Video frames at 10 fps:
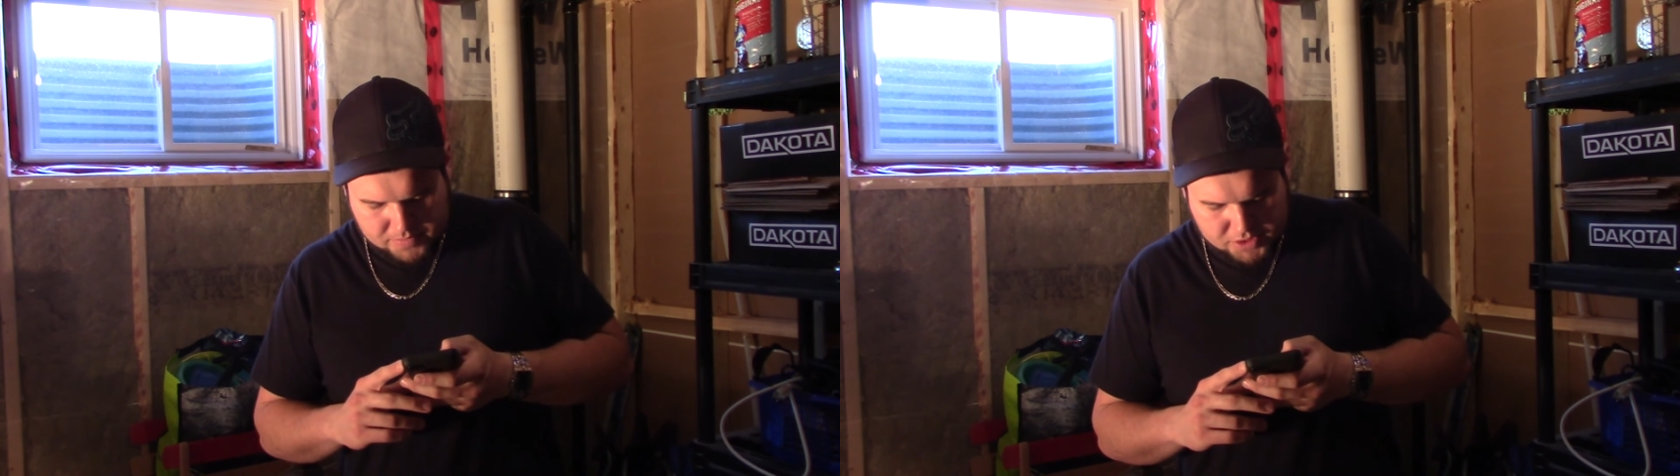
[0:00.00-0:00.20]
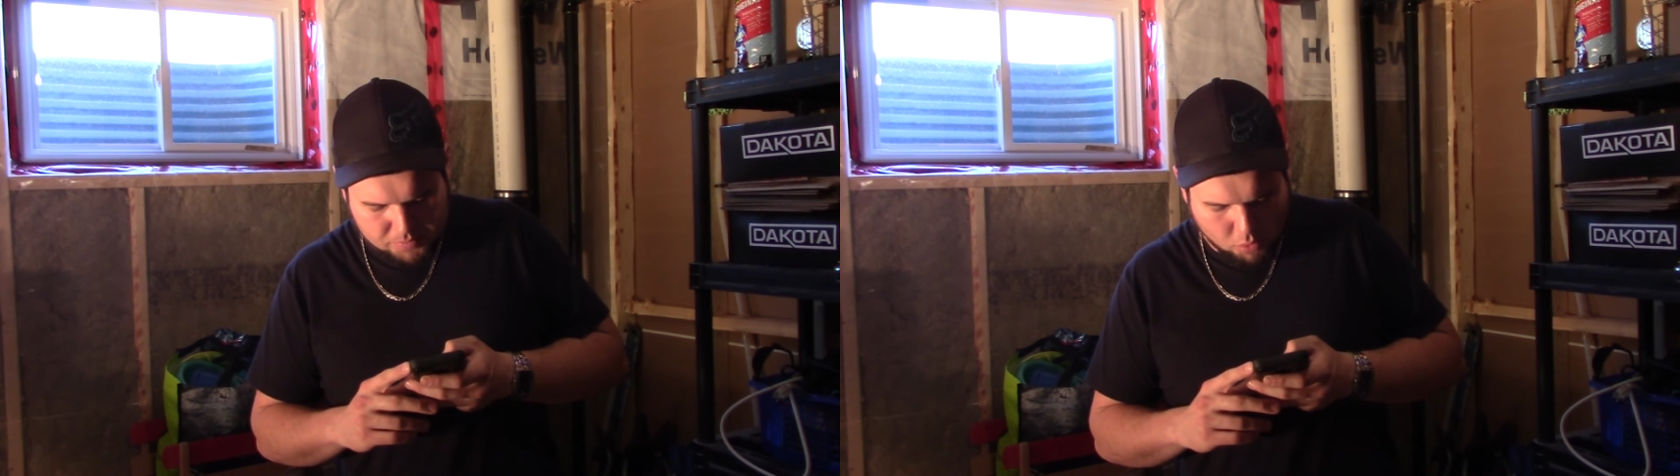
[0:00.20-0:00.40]

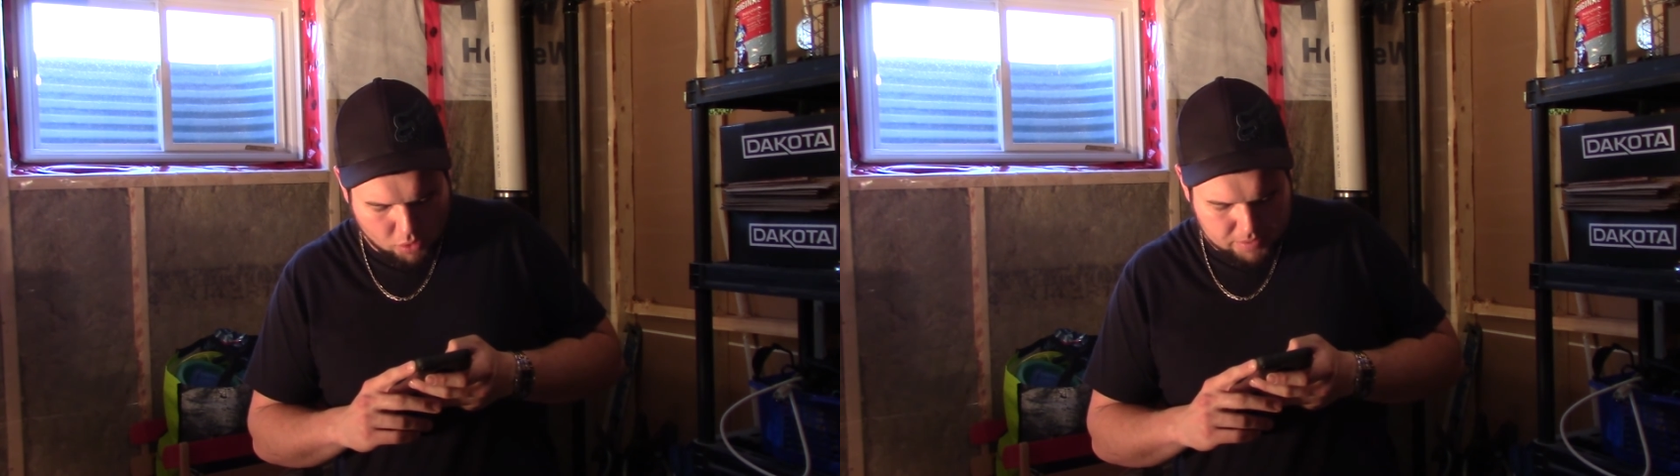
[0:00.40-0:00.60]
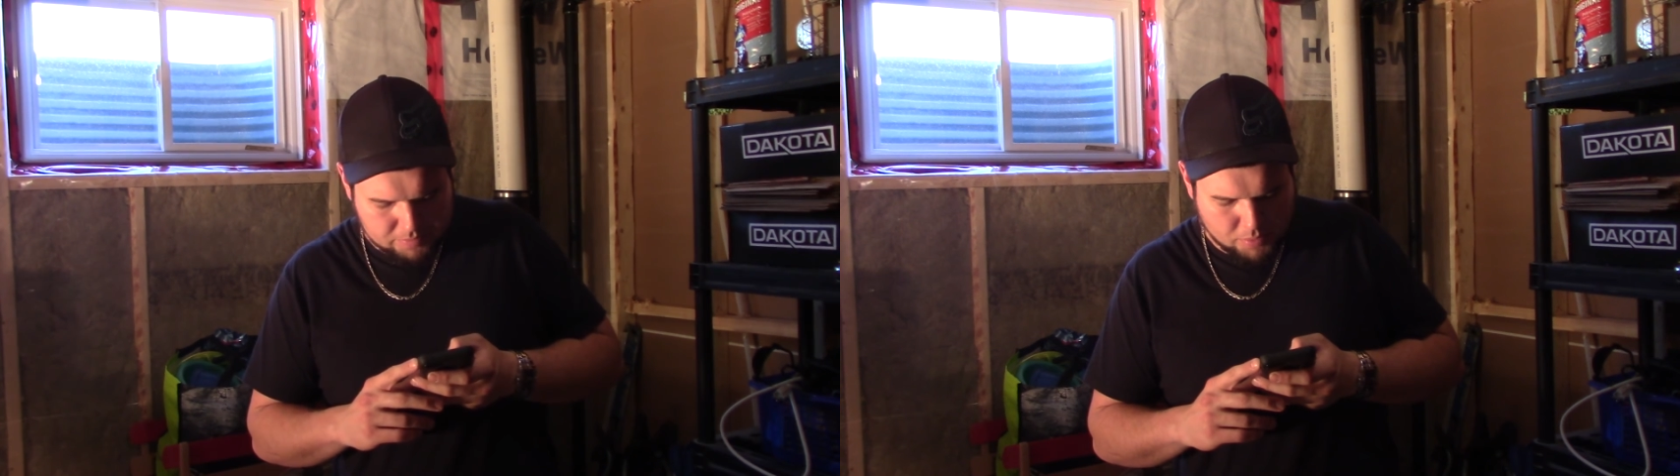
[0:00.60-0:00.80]

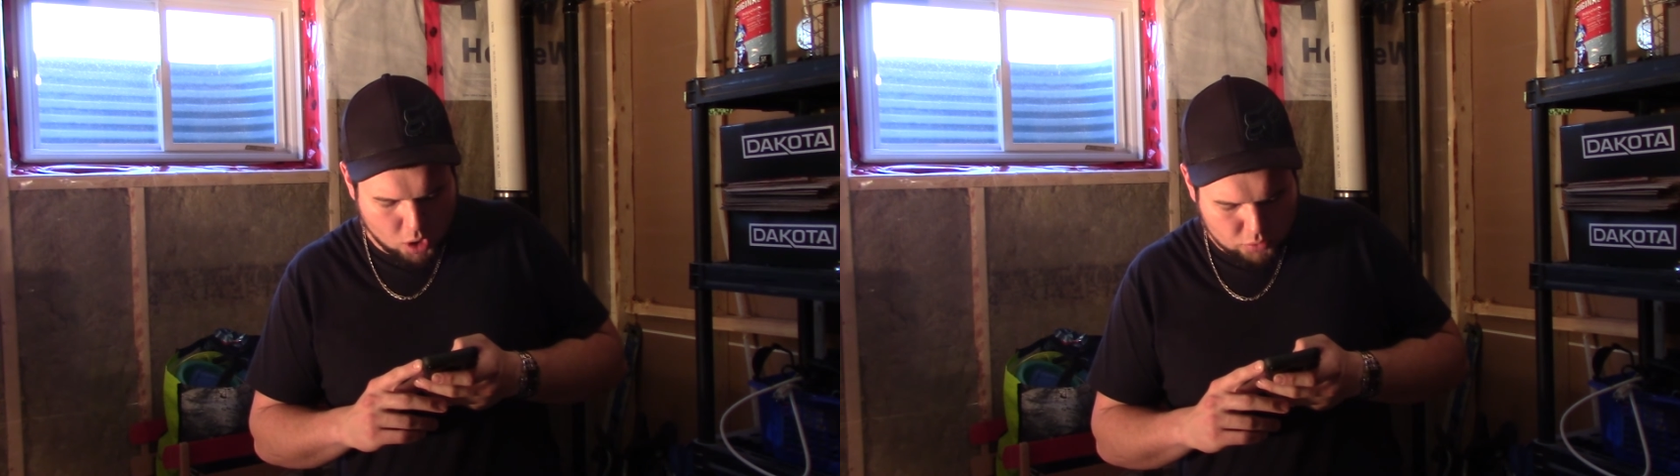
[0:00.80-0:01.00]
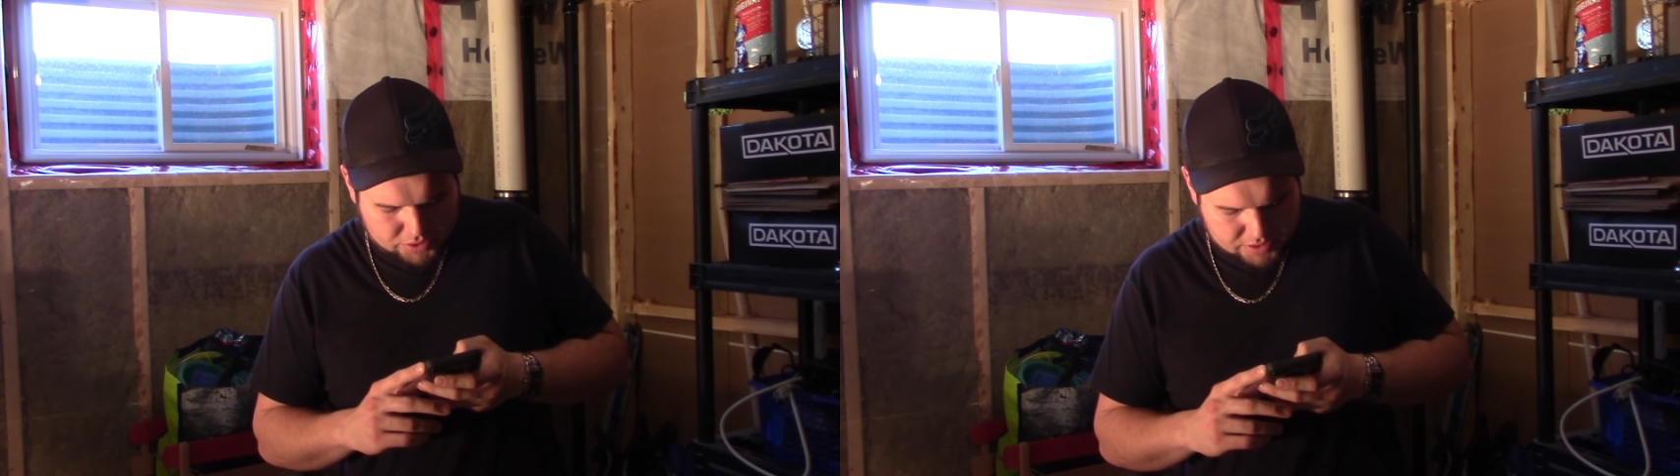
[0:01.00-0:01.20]
support
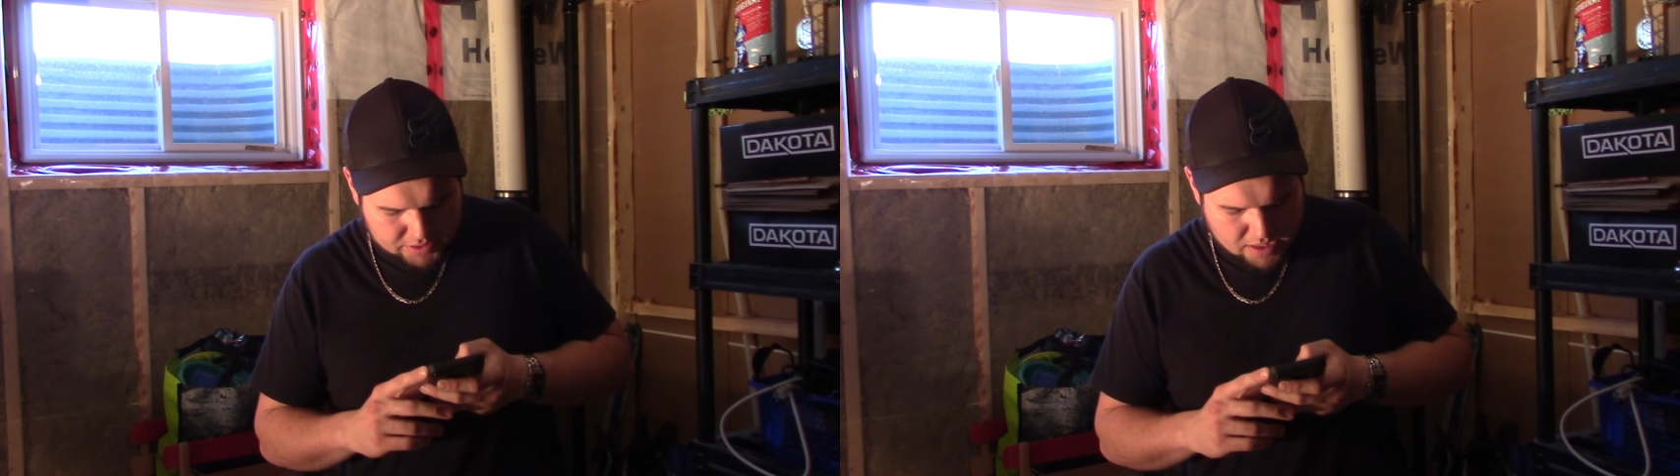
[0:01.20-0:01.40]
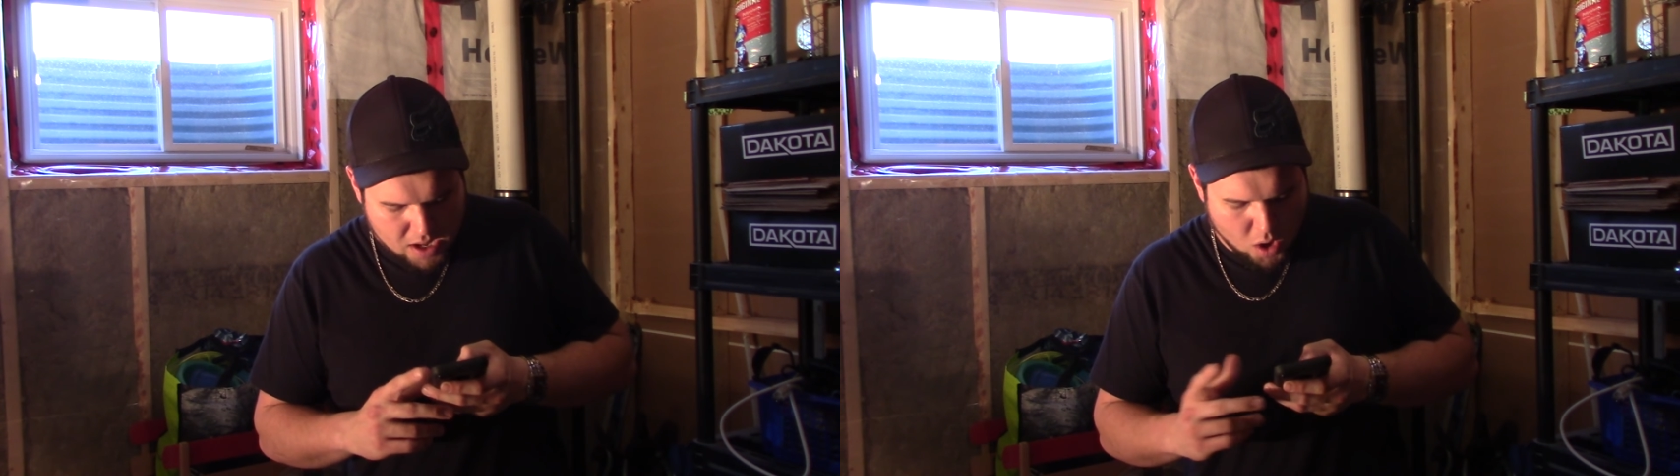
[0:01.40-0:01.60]

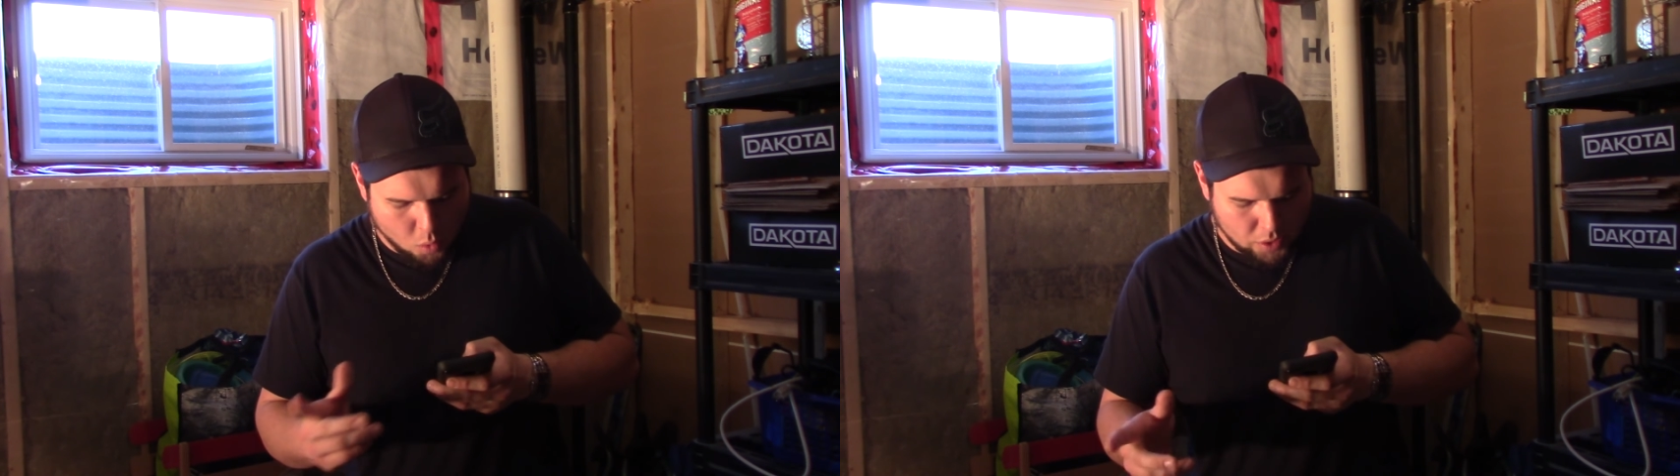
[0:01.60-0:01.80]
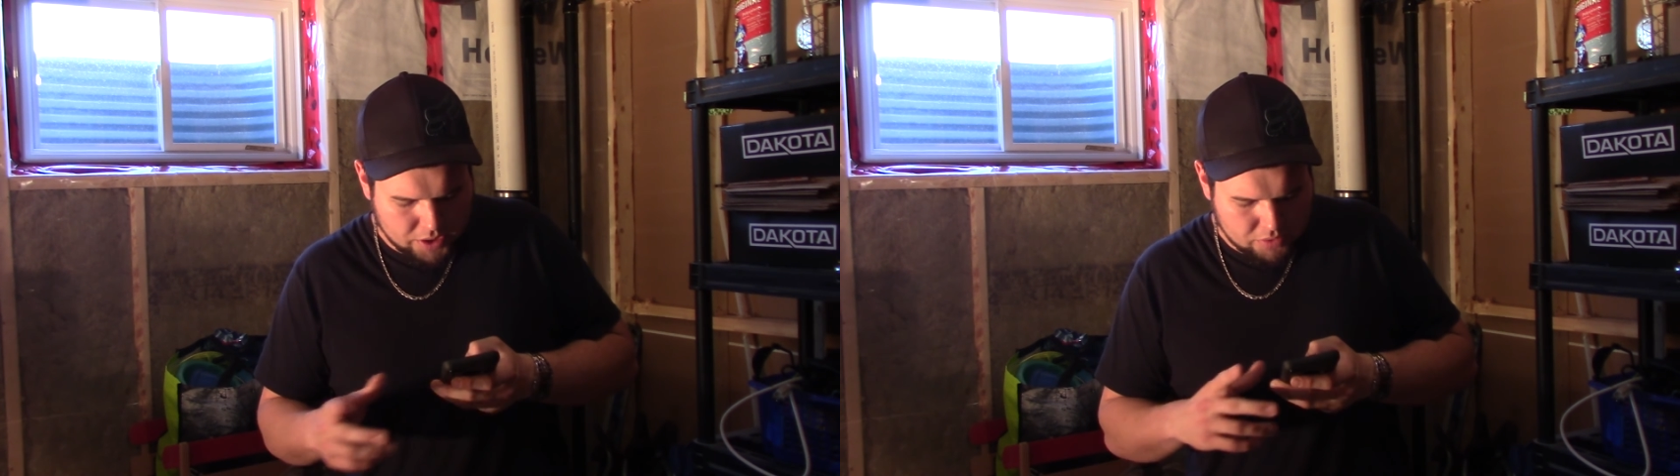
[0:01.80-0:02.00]
posts,
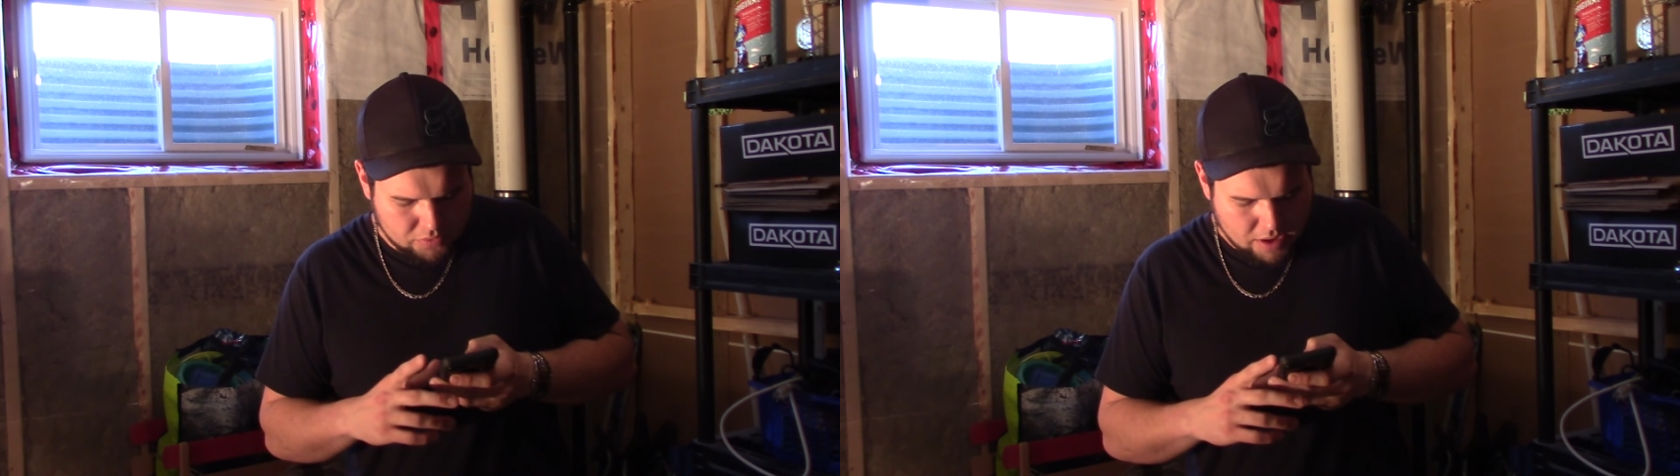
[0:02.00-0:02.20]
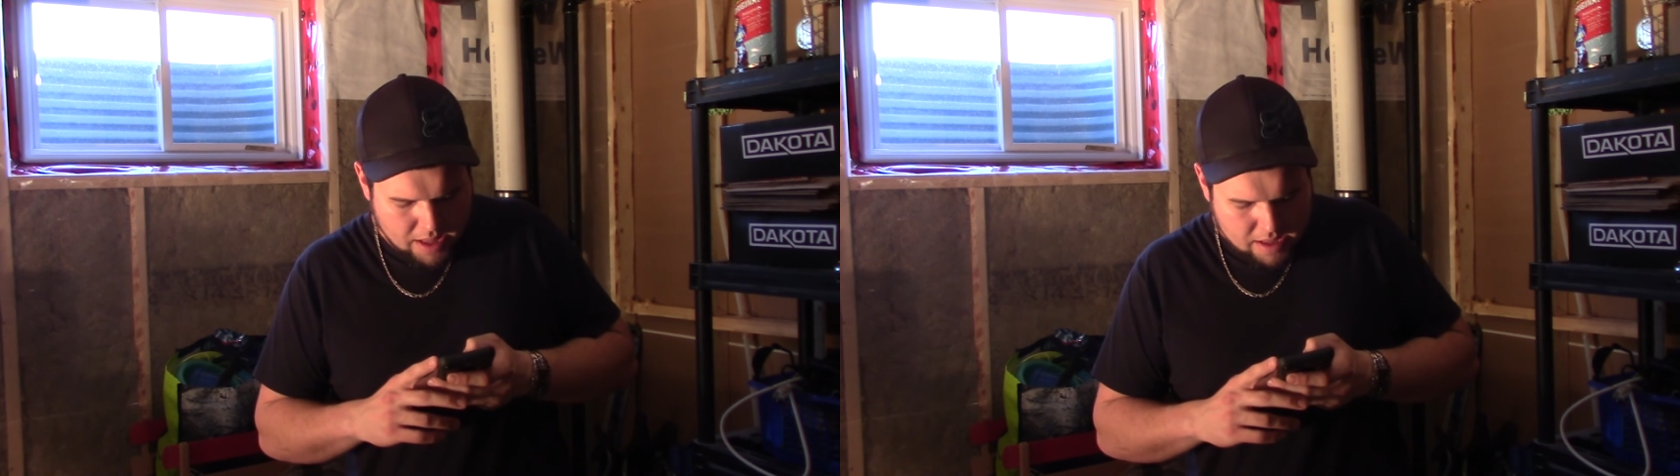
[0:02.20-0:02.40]
window